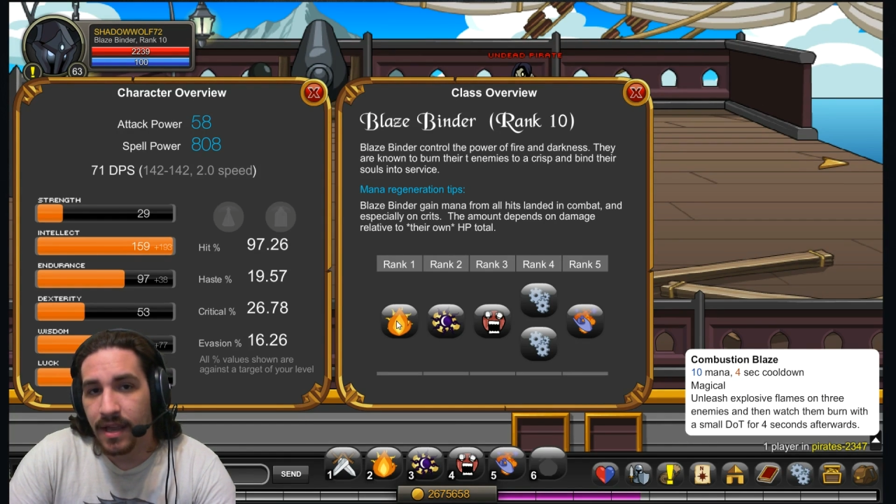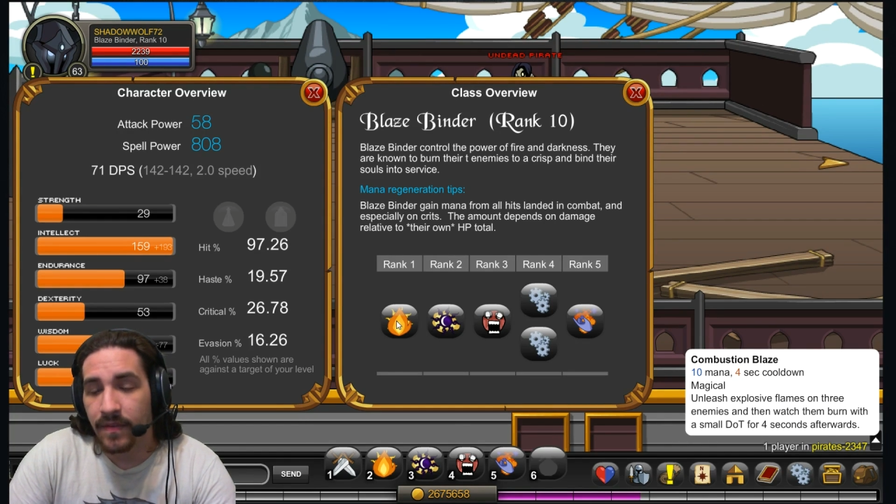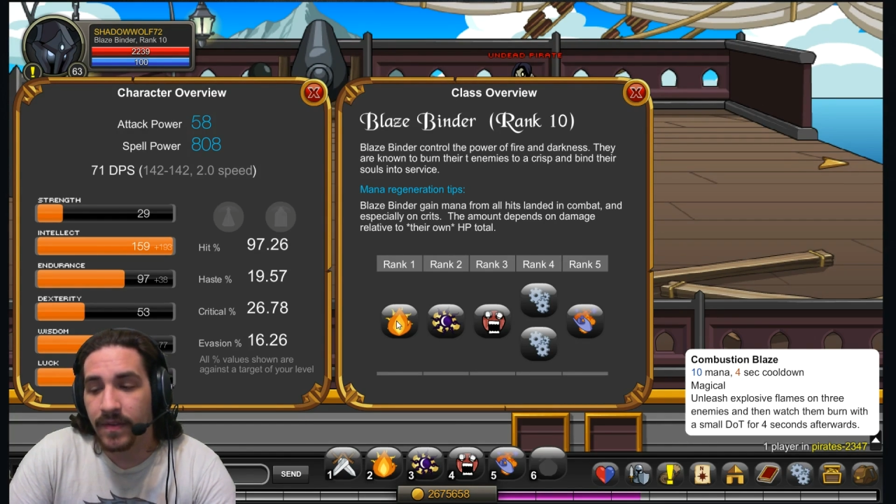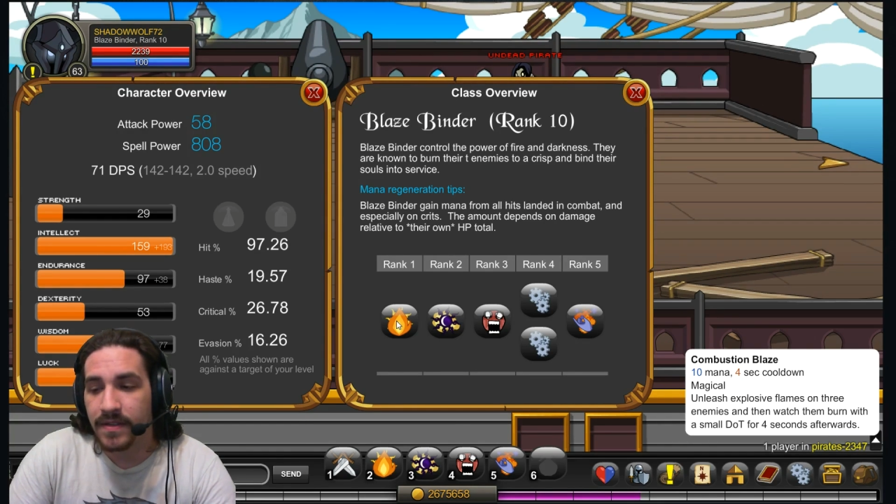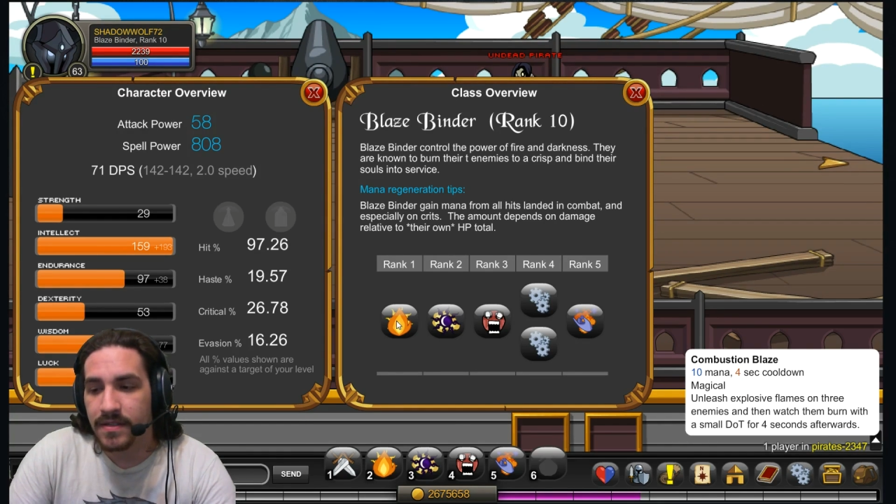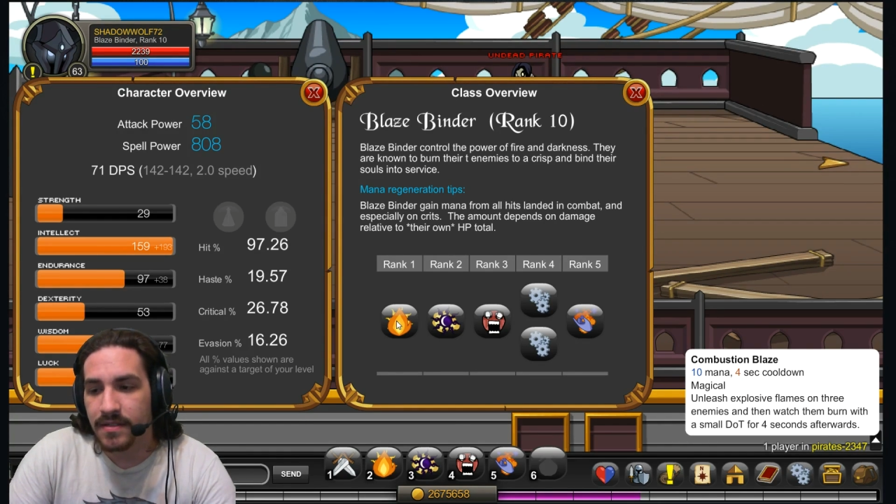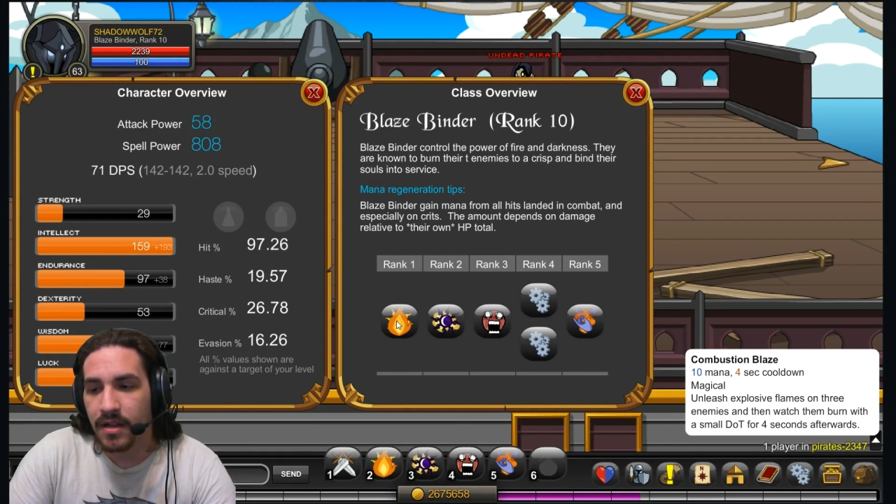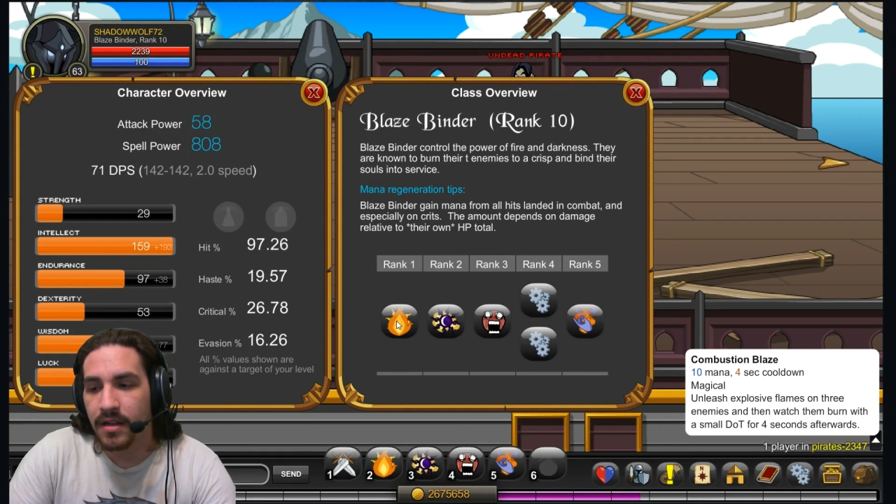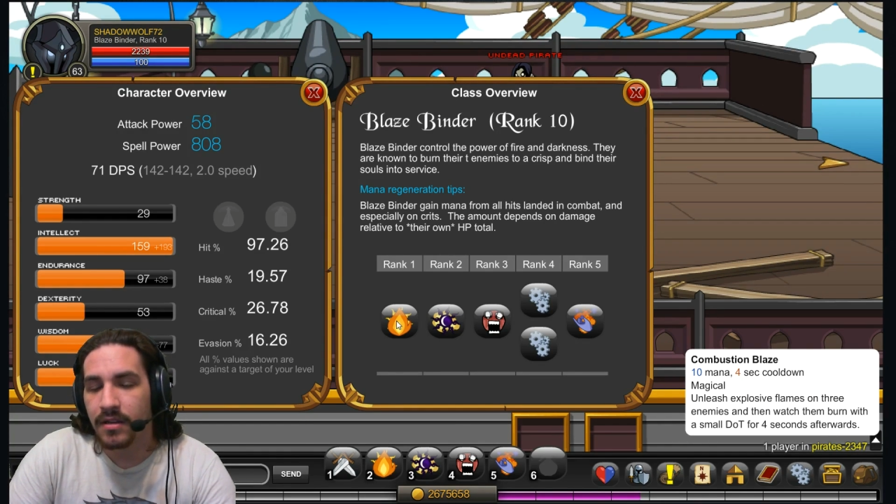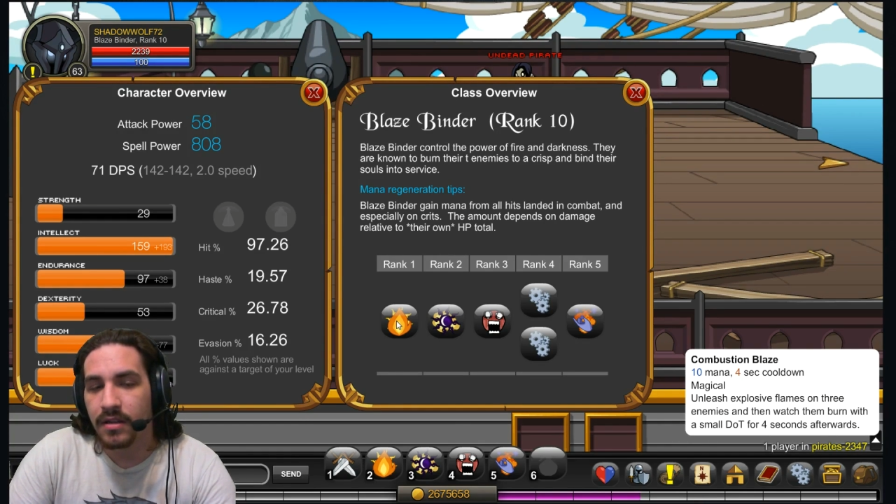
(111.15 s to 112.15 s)
and the
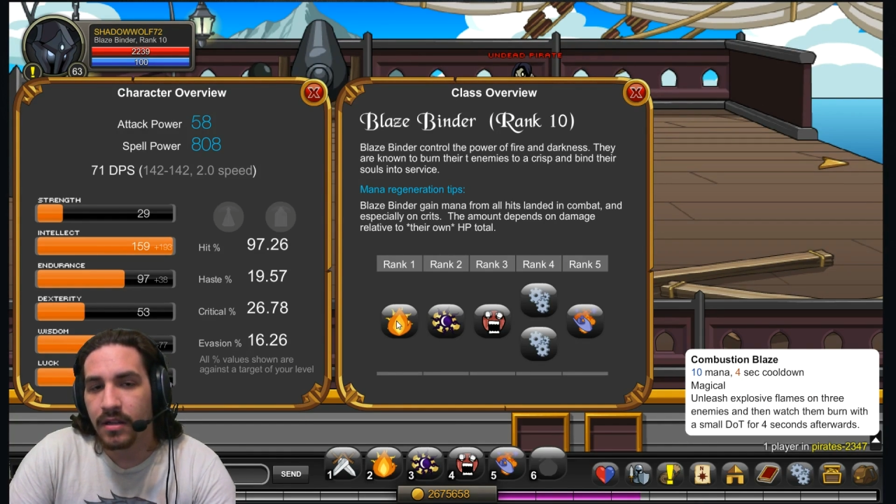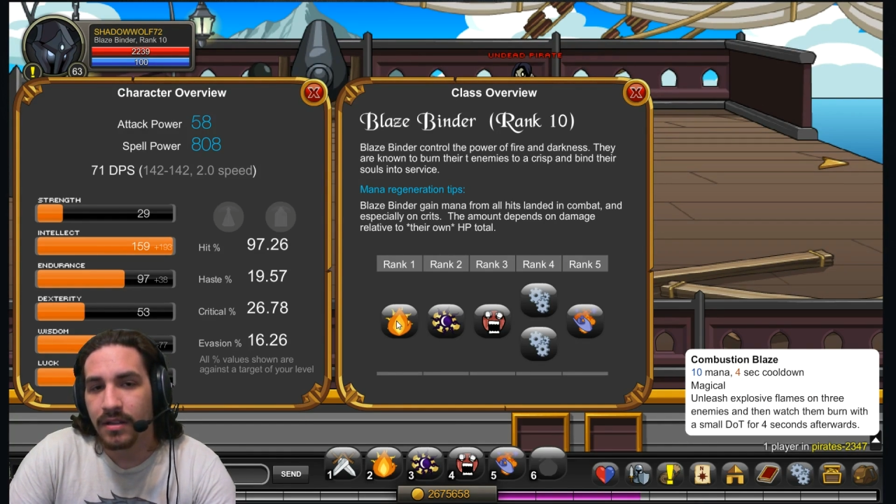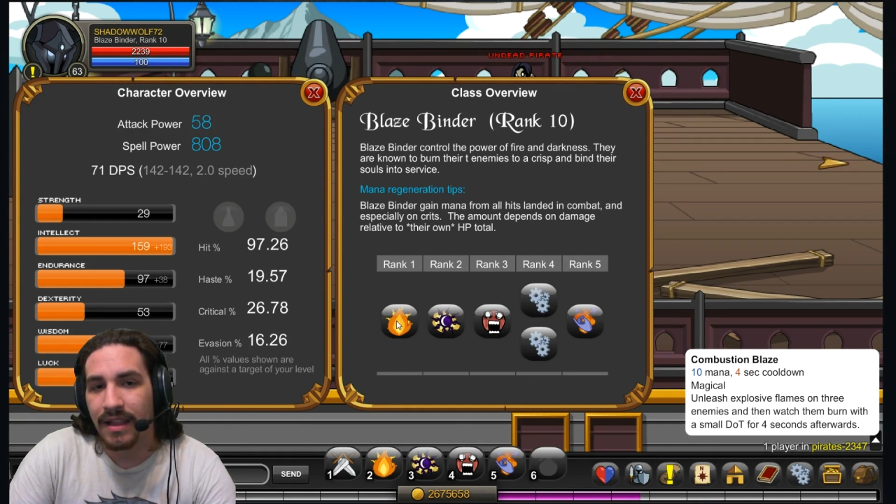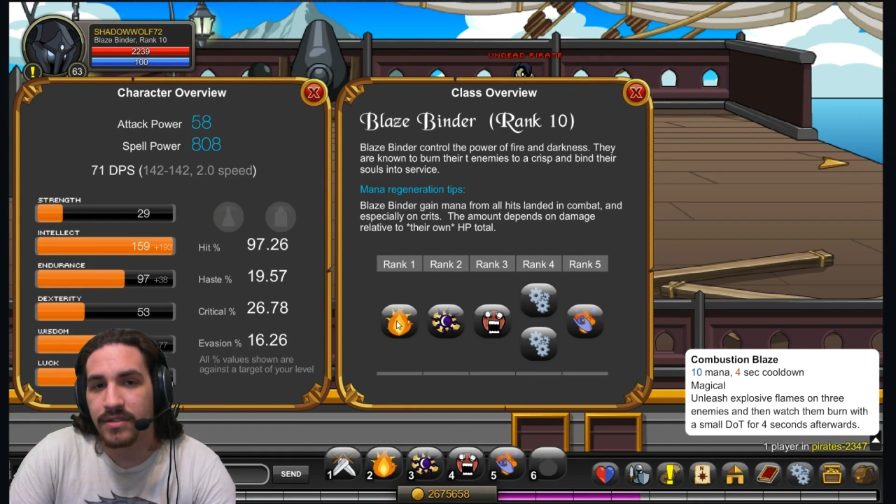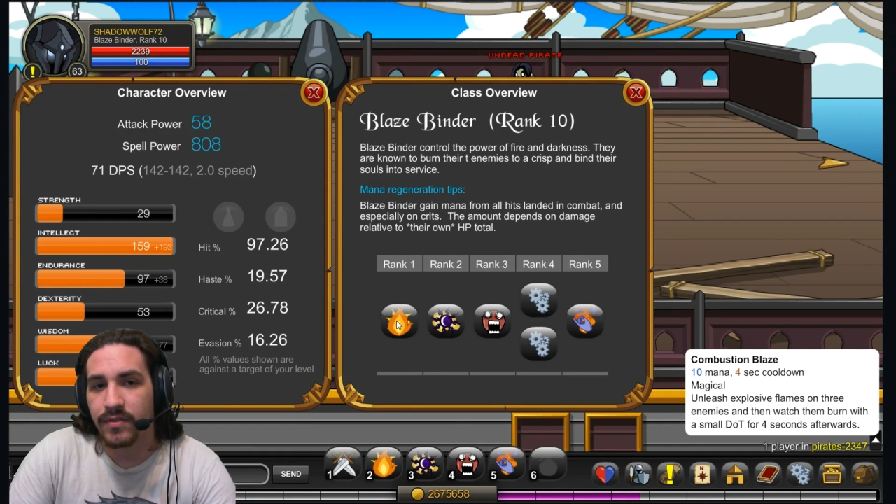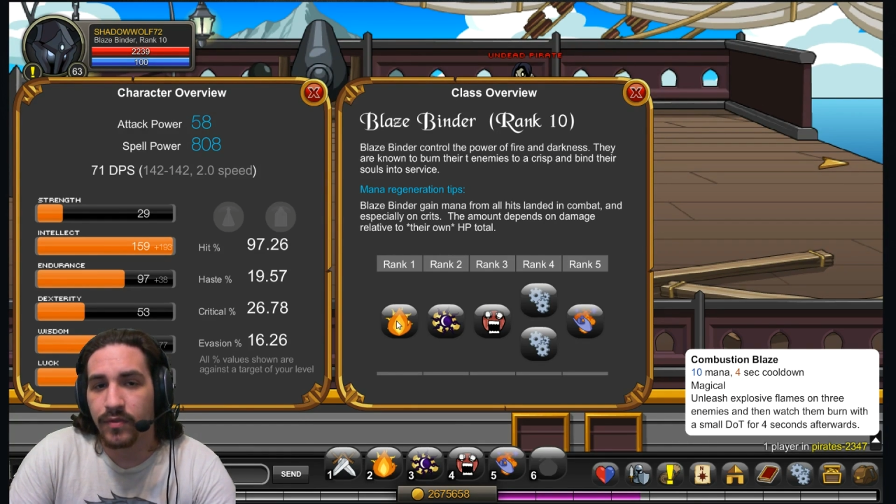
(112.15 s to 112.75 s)
stun lasts